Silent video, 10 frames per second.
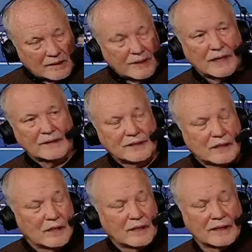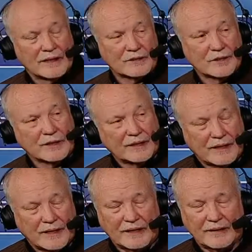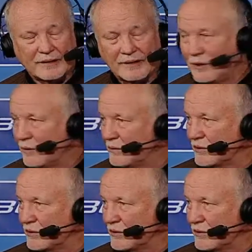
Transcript: Yeah, I did a lot actually, and you know we were